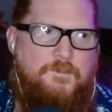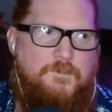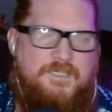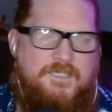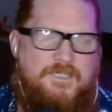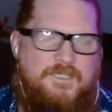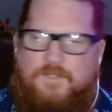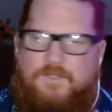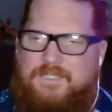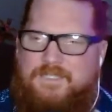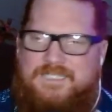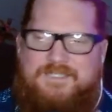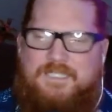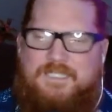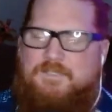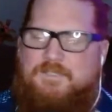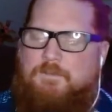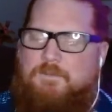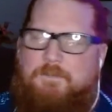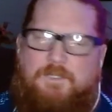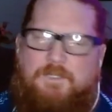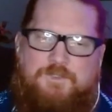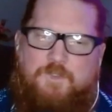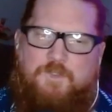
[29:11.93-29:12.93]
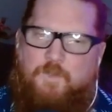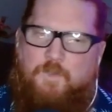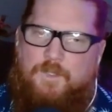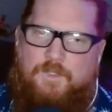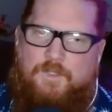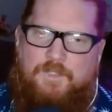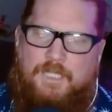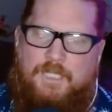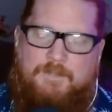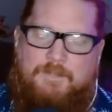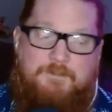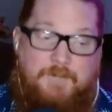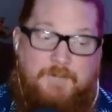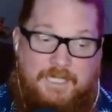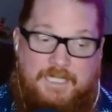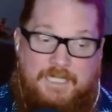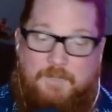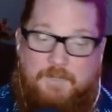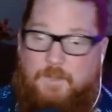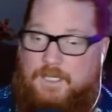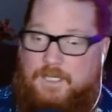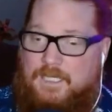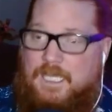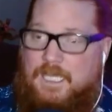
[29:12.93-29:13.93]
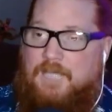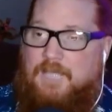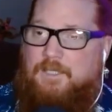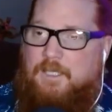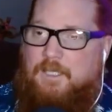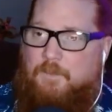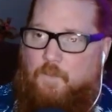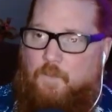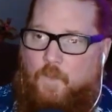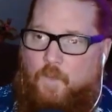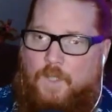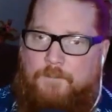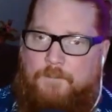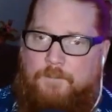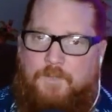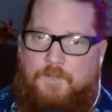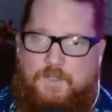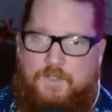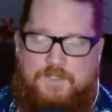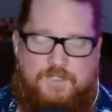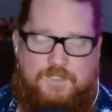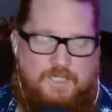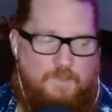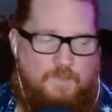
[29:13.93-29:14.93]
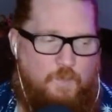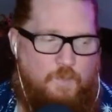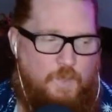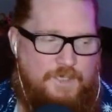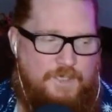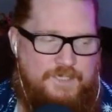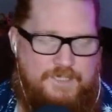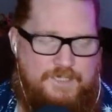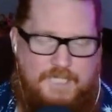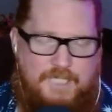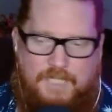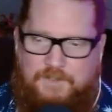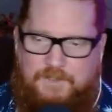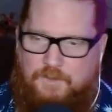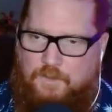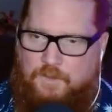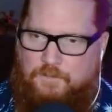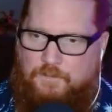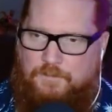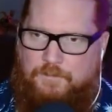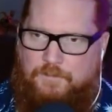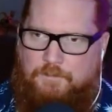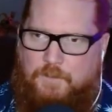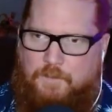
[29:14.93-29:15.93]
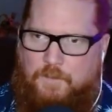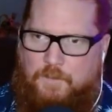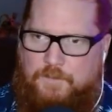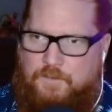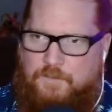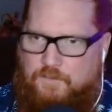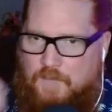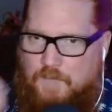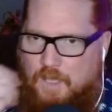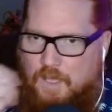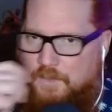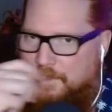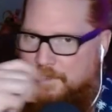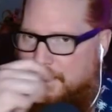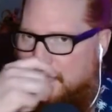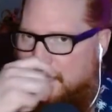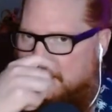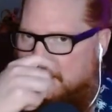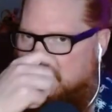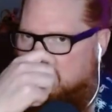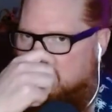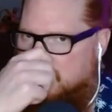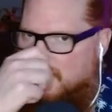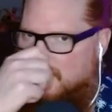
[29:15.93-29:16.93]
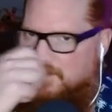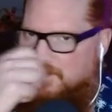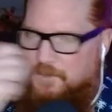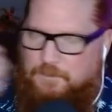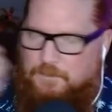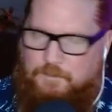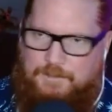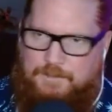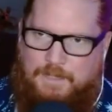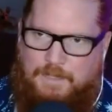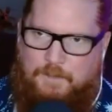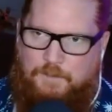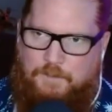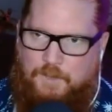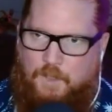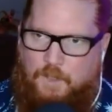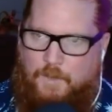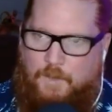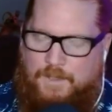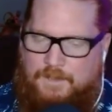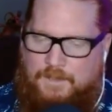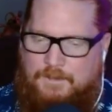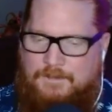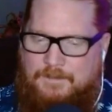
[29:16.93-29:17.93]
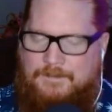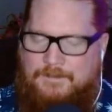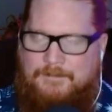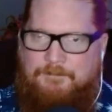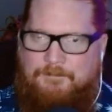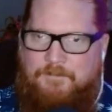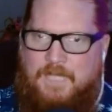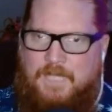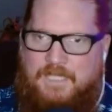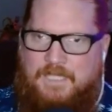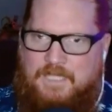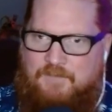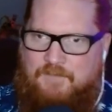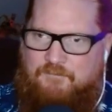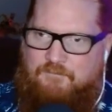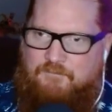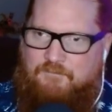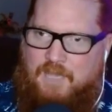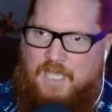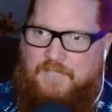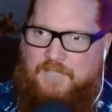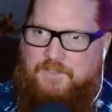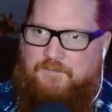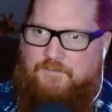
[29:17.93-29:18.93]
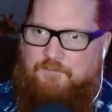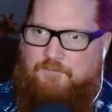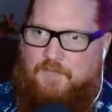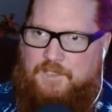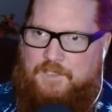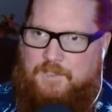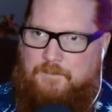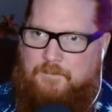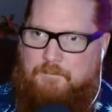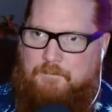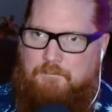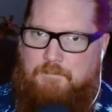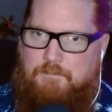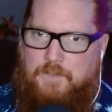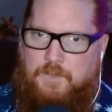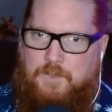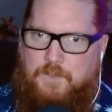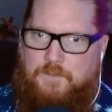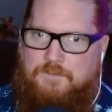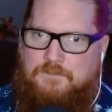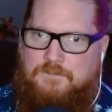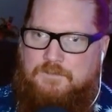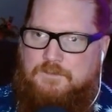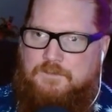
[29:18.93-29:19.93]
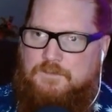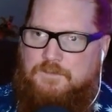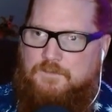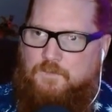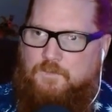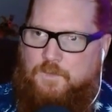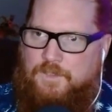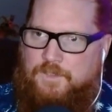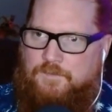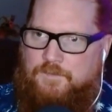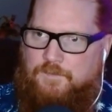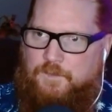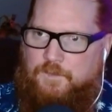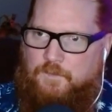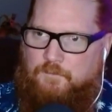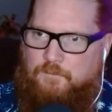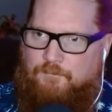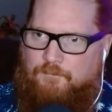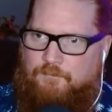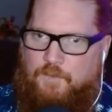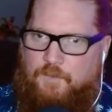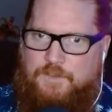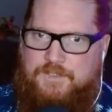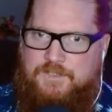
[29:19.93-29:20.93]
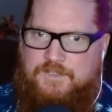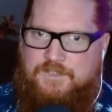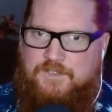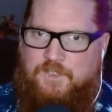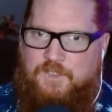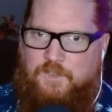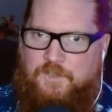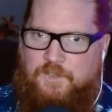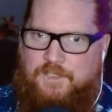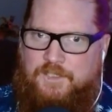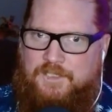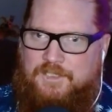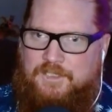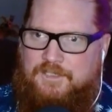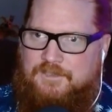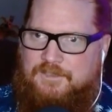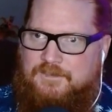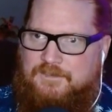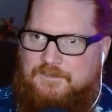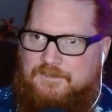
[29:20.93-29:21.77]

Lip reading: It's a bunch of weird names. But anyway, yeah, you got one person on one side. They're both crawling at each other without knowing, and they find a fucking boot with her foot still in it.